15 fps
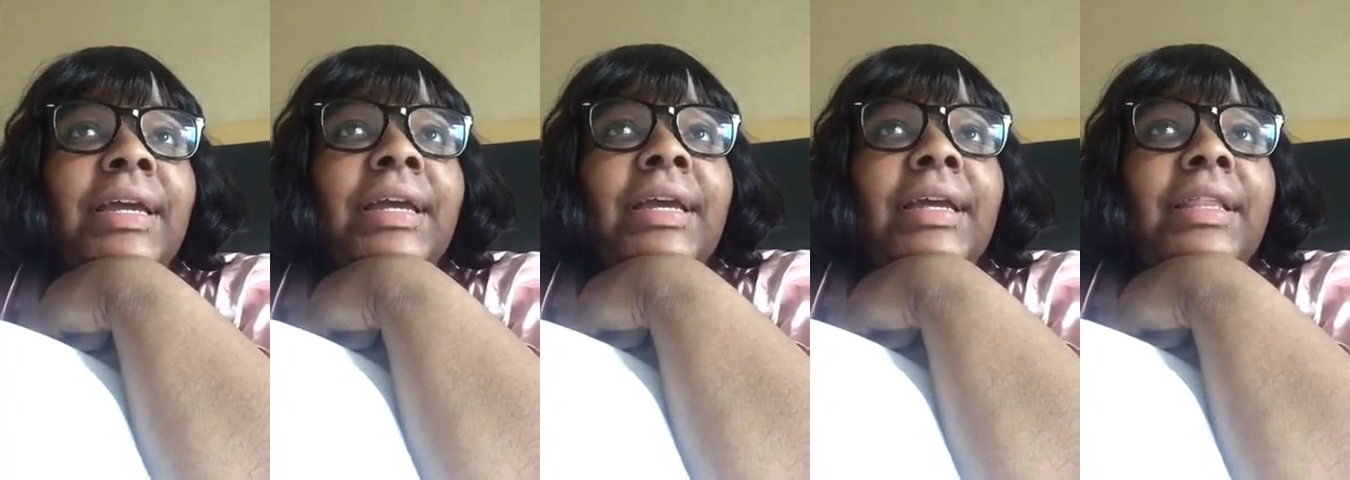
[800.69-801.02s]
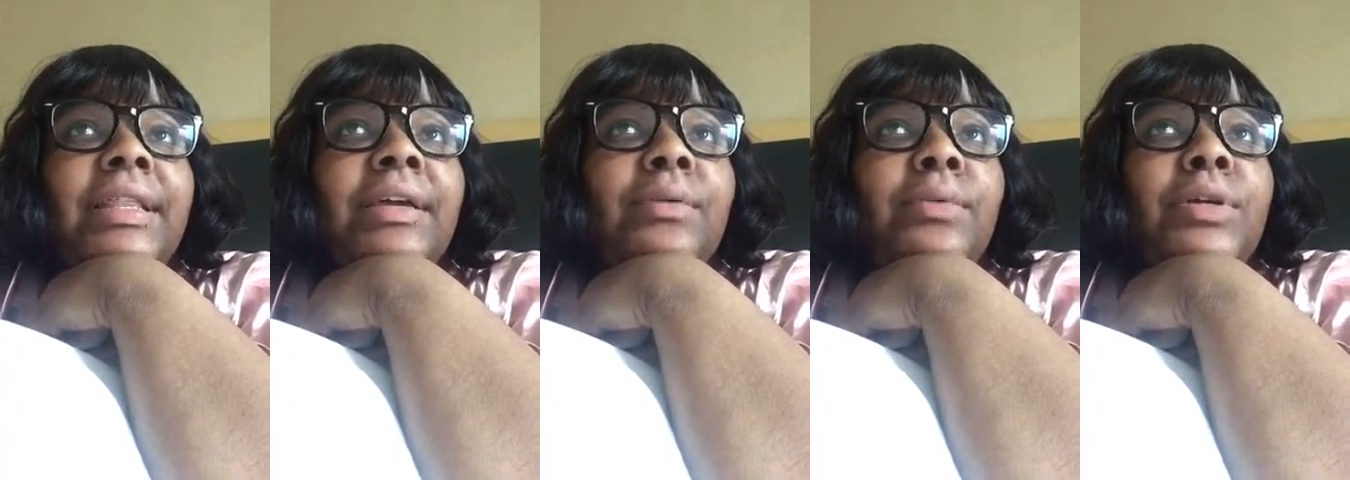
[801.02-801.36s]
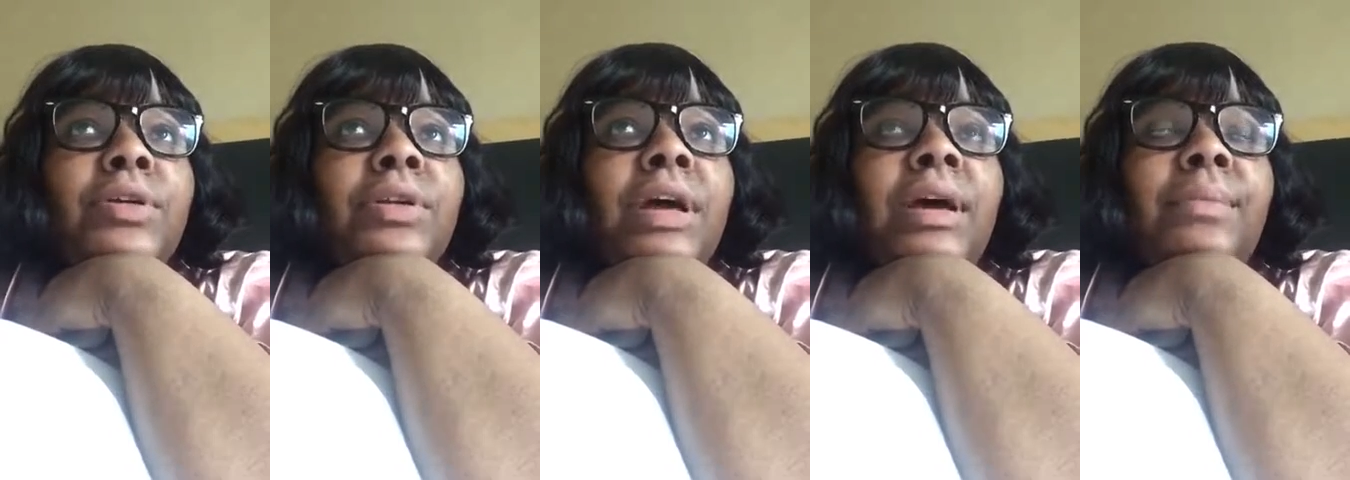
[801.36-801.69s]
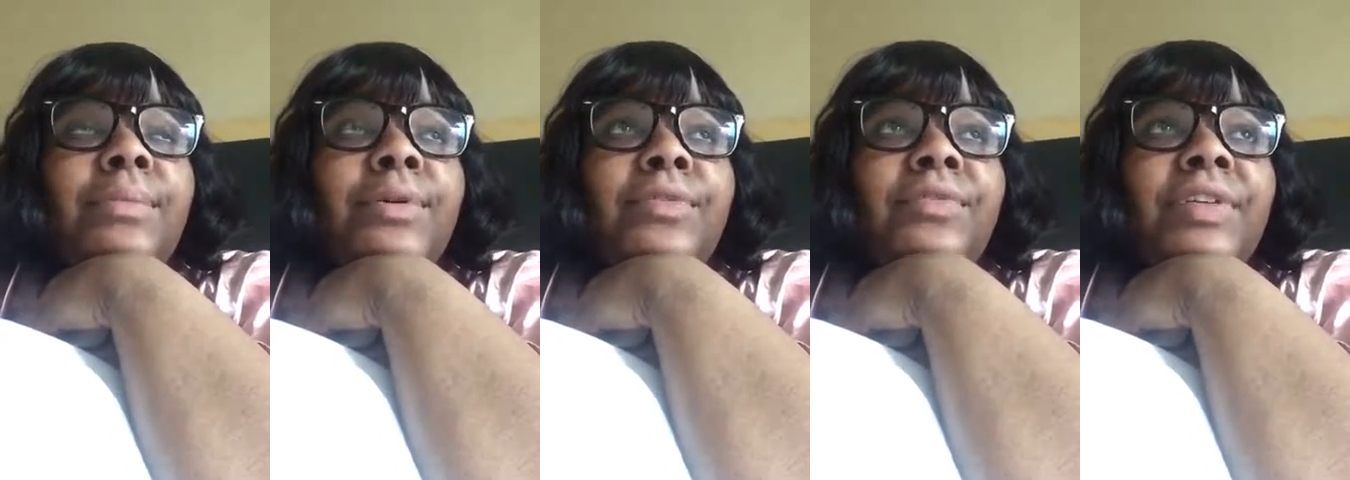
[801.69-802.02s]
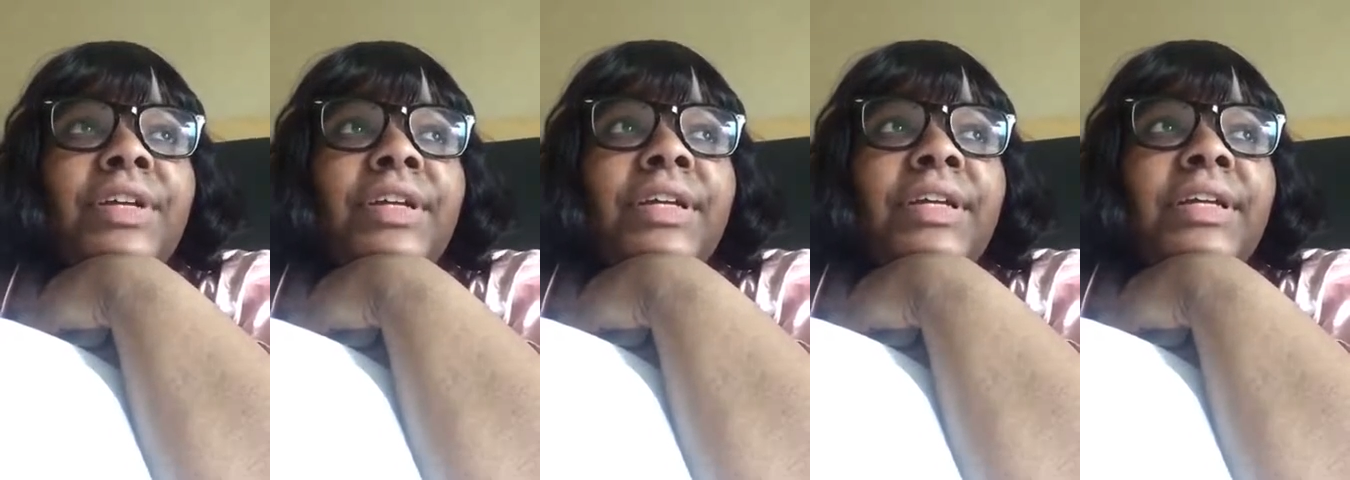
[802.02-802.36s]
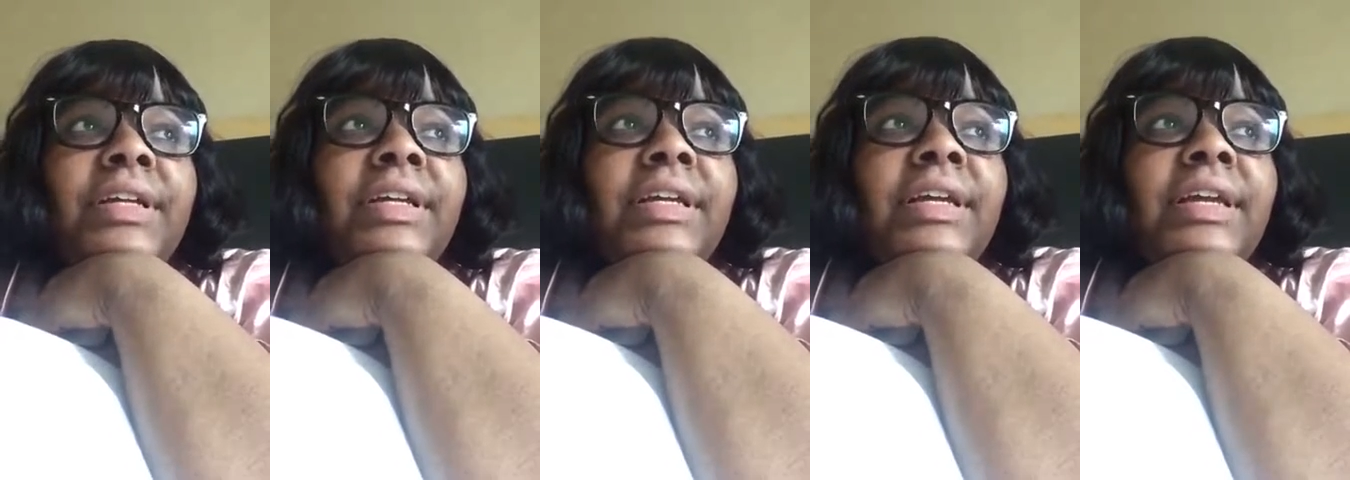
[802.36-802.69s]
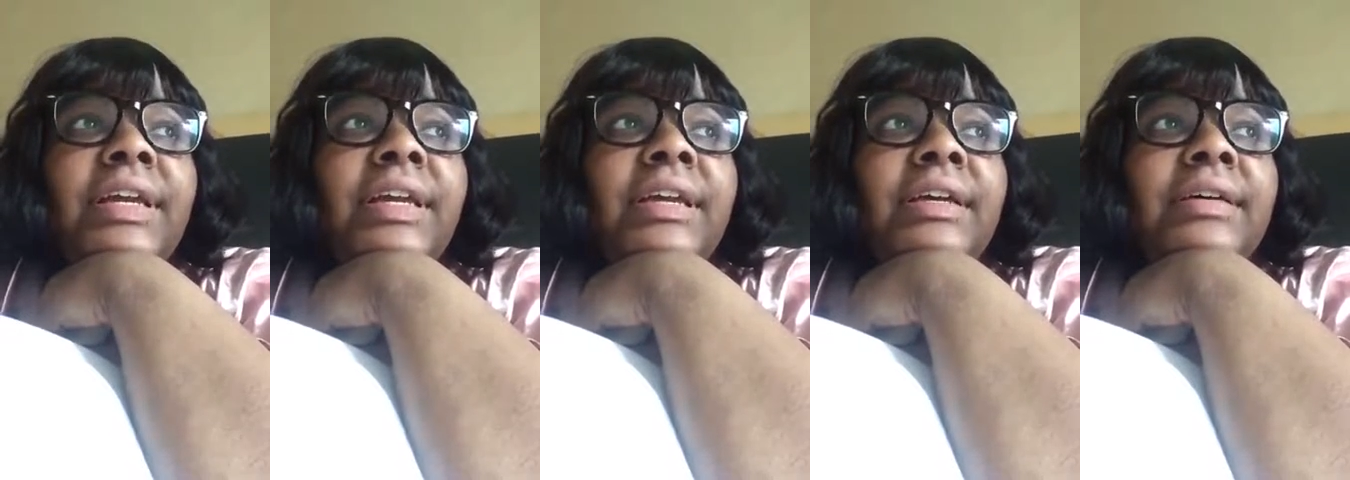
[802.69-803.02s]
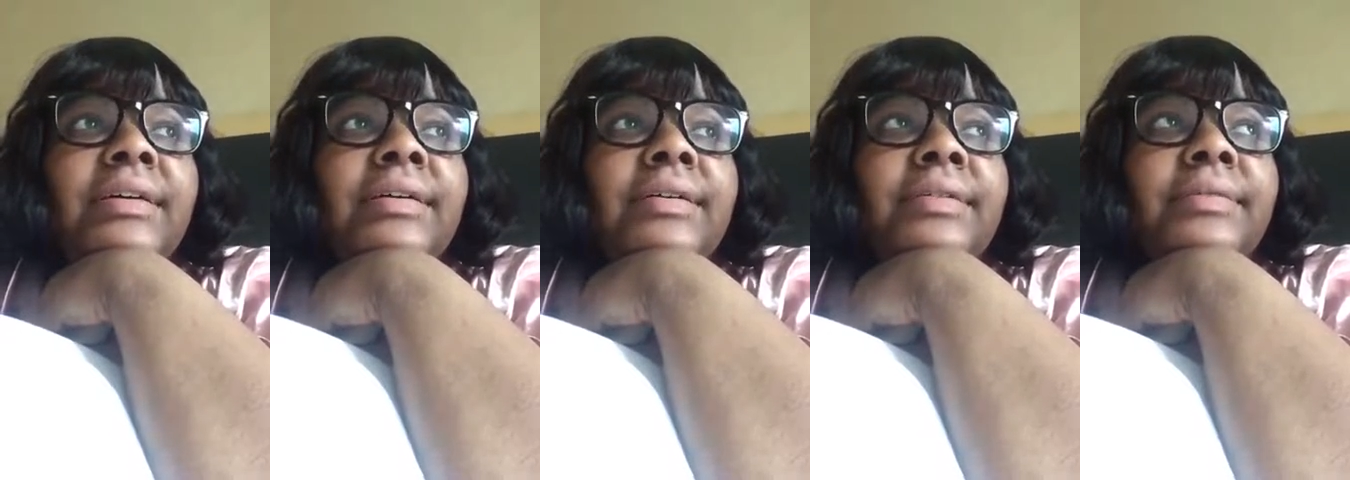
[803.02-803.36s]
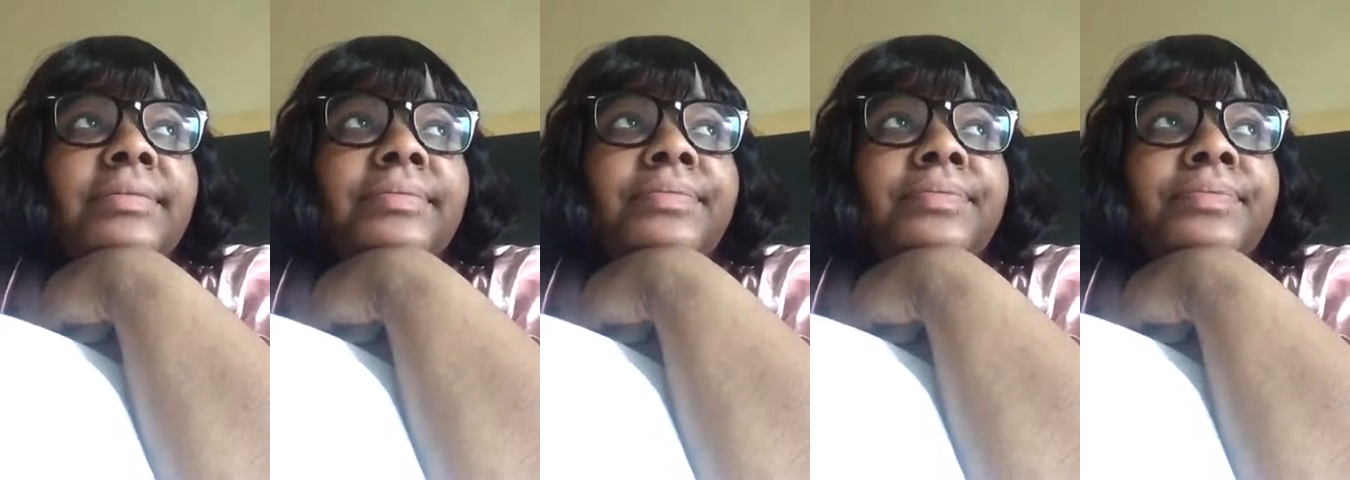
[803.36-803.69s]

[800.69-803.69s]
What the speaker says: And then when you're not moving, and